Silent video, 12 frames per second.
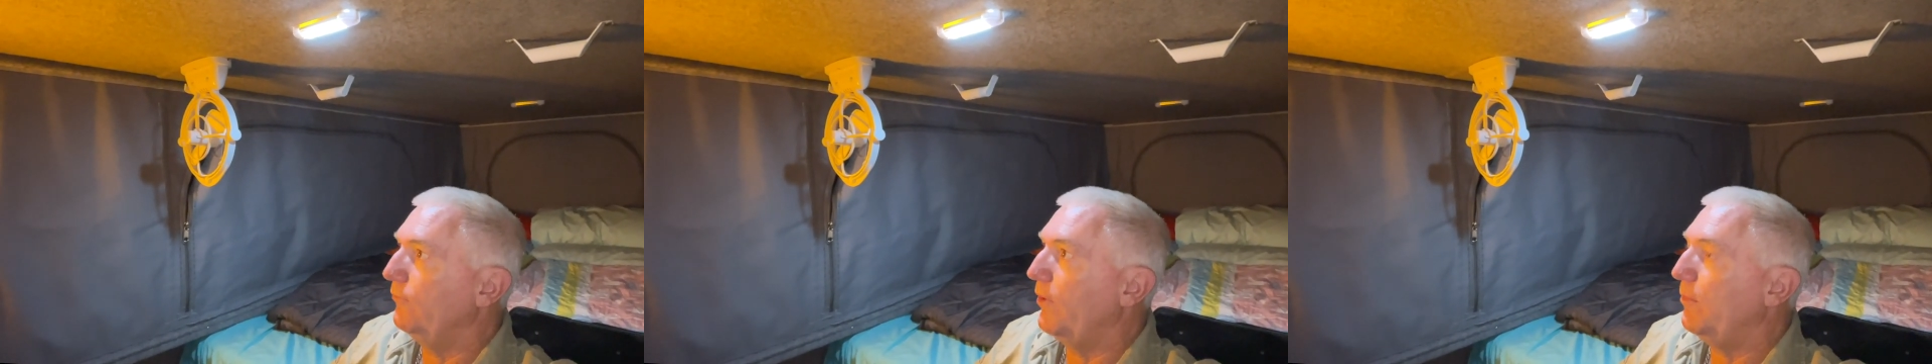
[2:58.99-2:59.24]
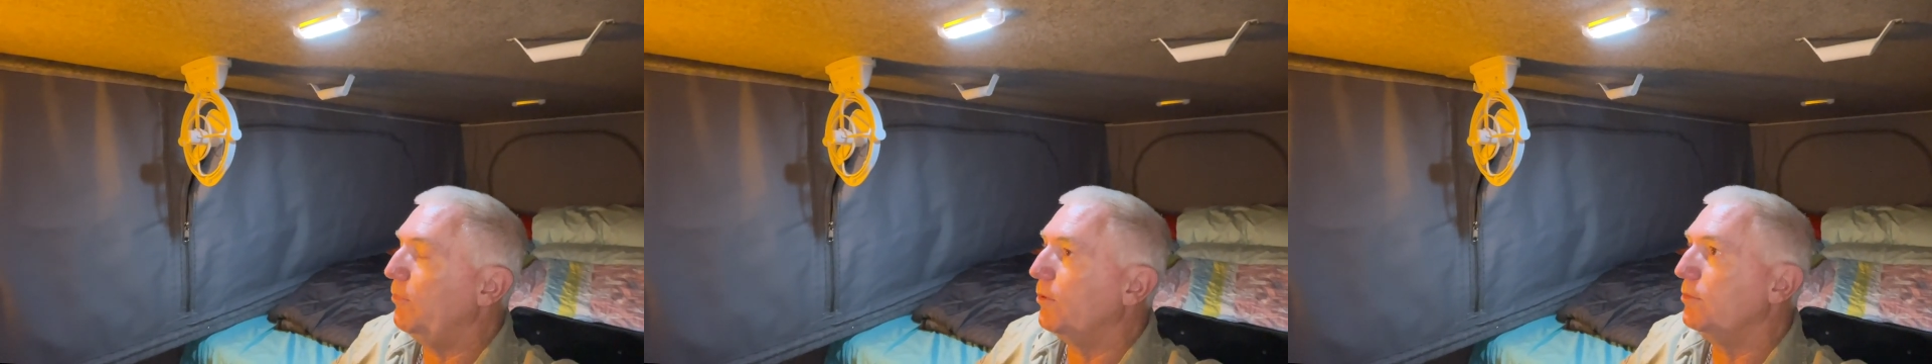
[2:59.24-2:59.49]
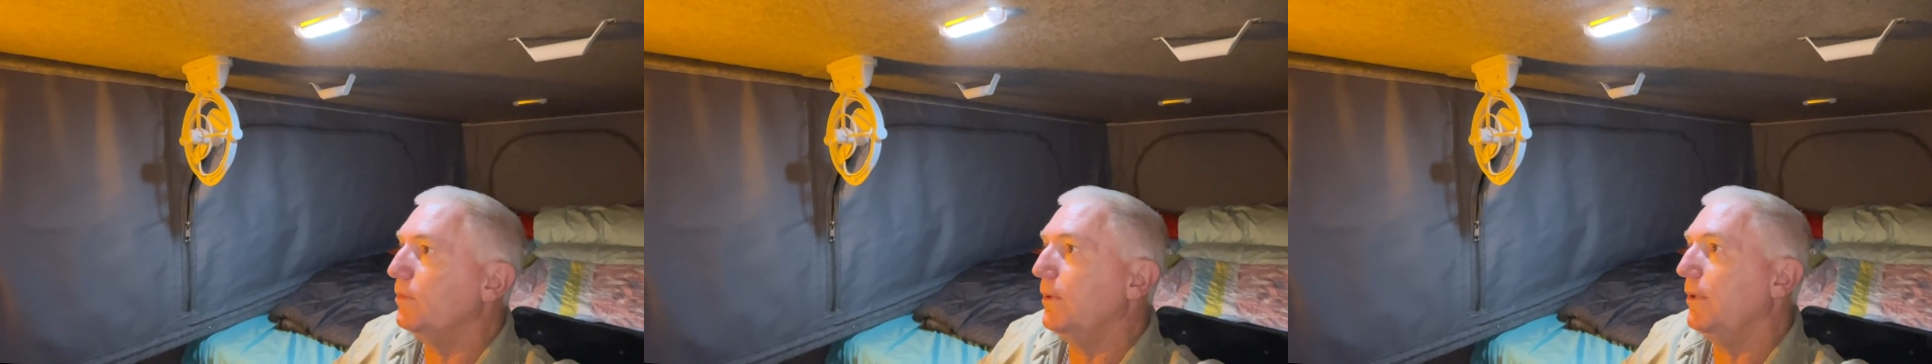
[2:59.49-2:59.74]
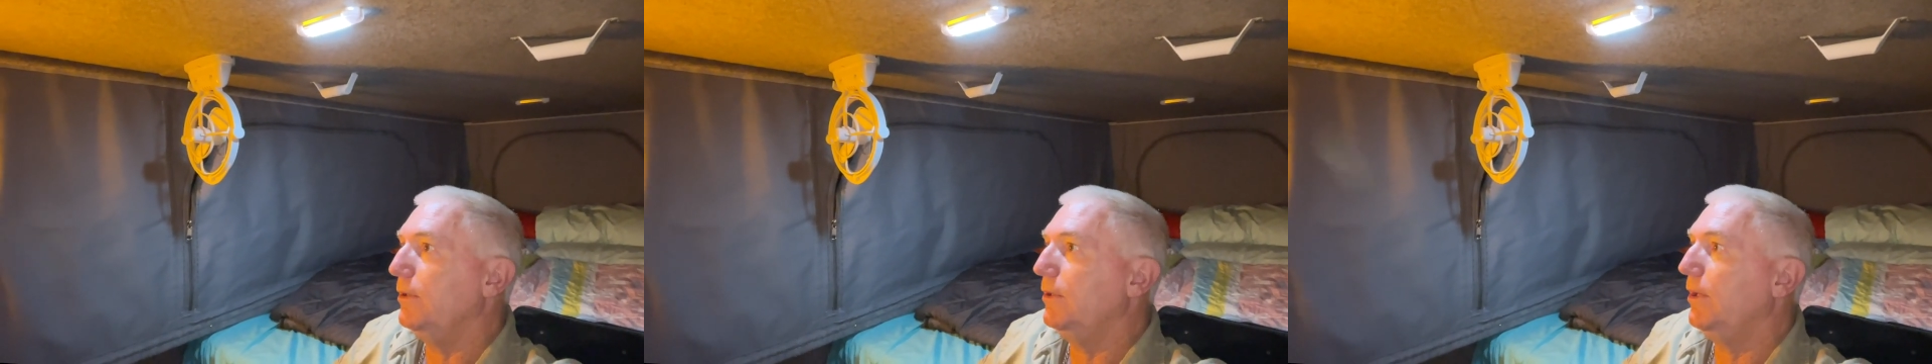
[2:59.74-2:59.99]
had
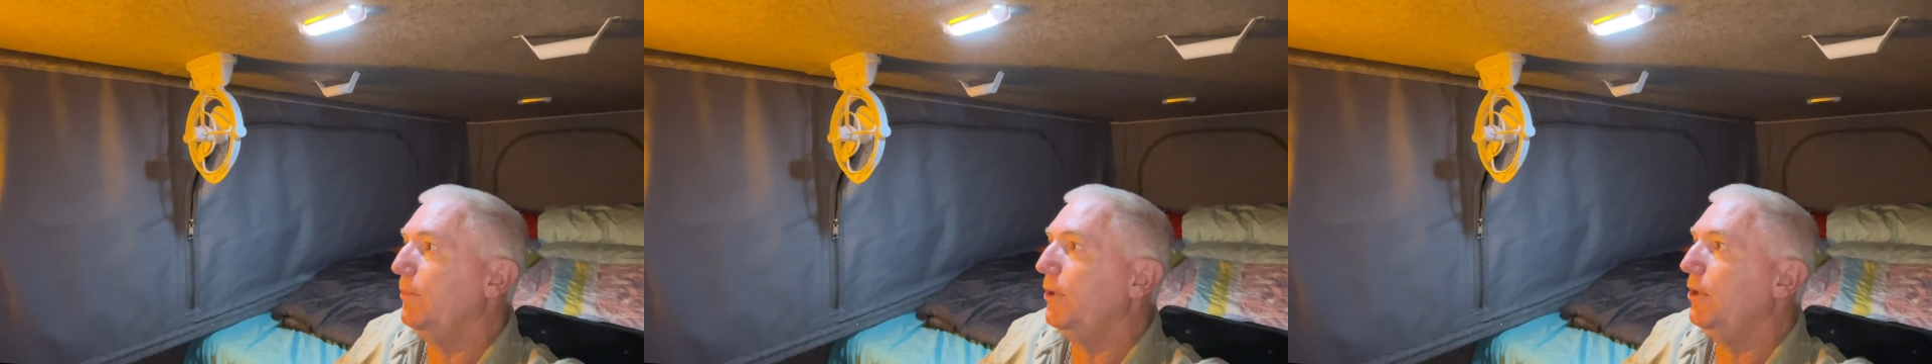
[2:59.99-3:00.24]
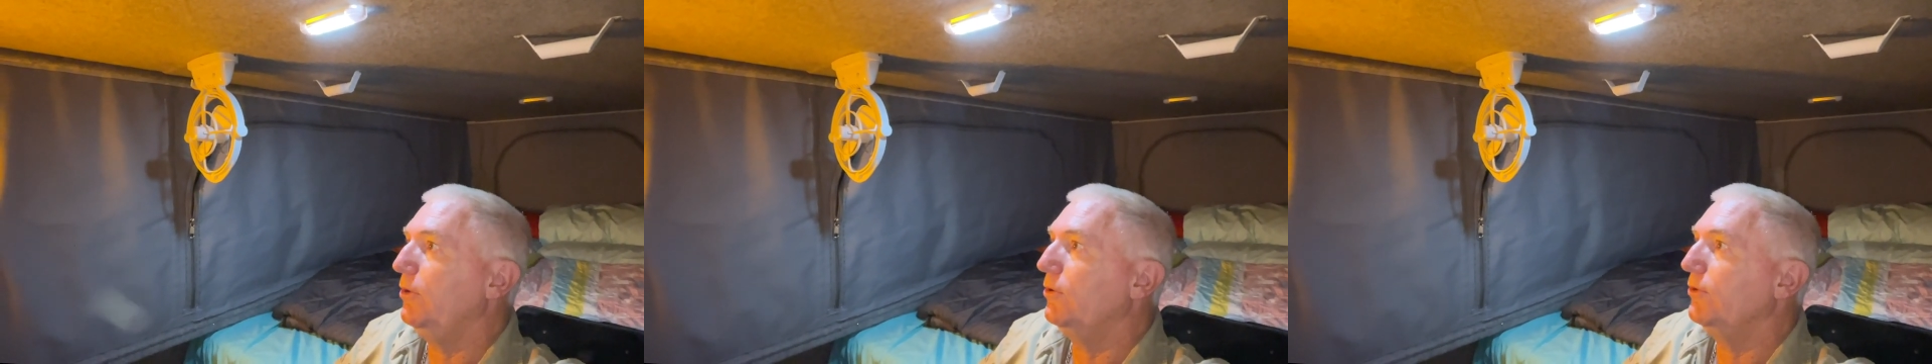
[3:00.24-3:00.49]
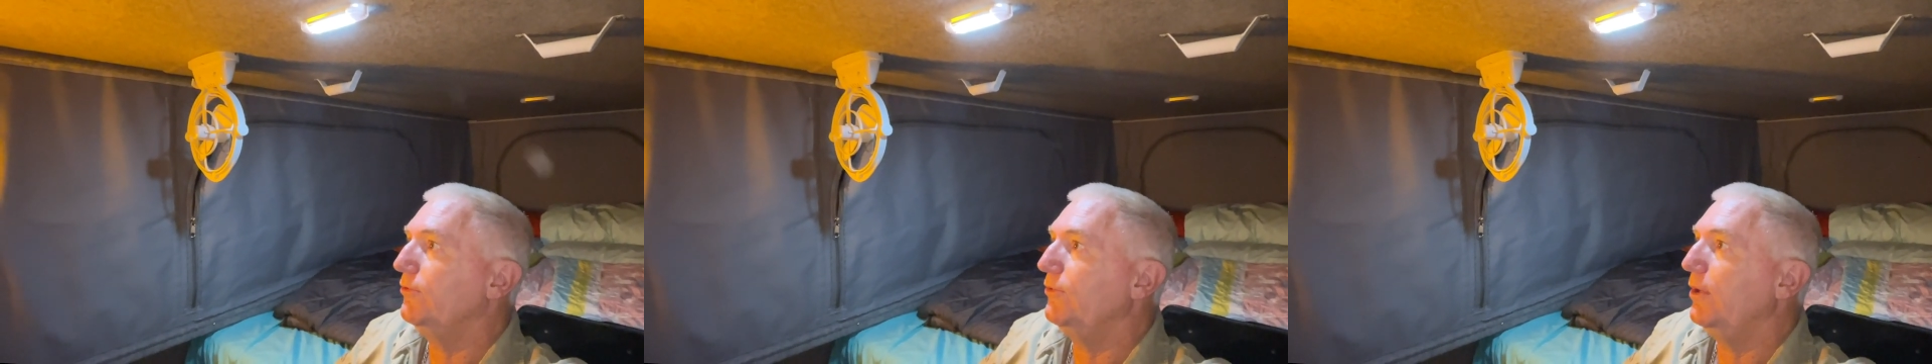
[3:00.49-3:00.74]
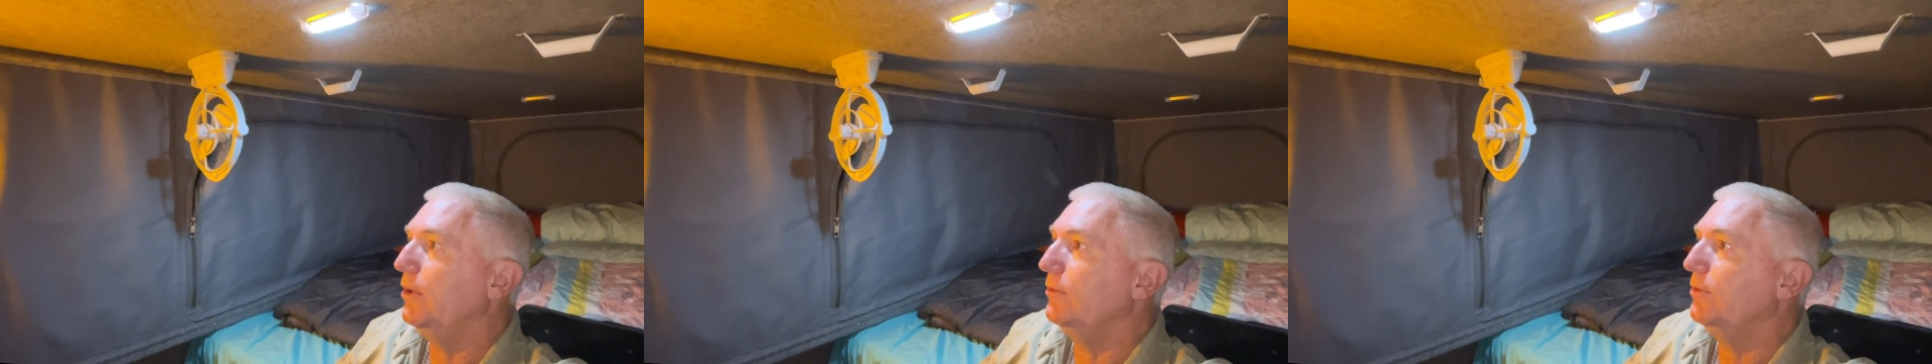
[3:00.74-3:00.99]
probably, how many nights
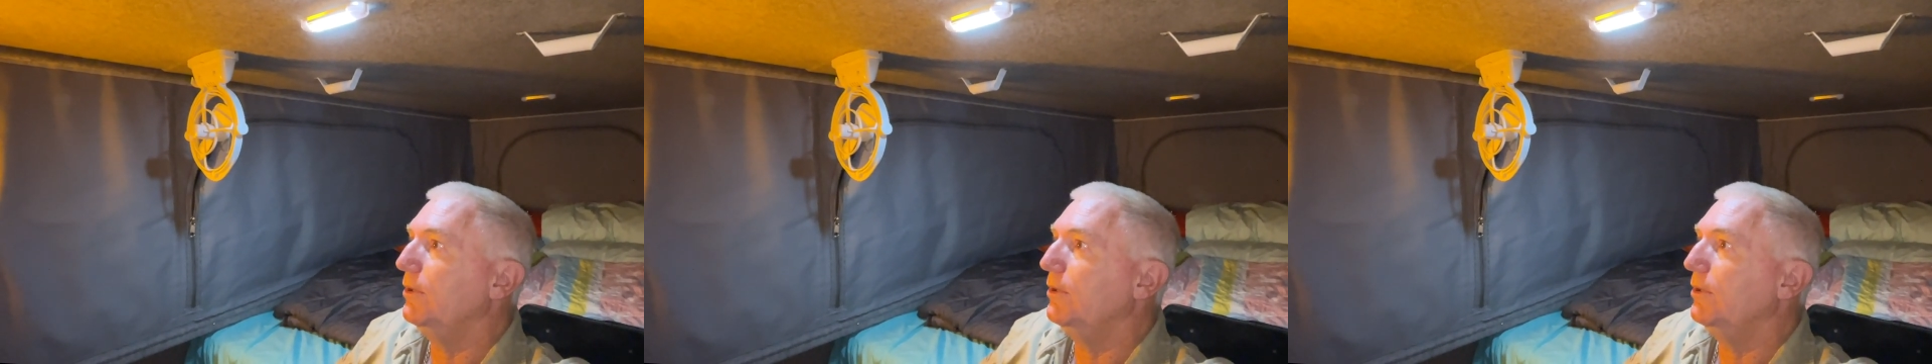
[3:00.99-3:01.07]
now?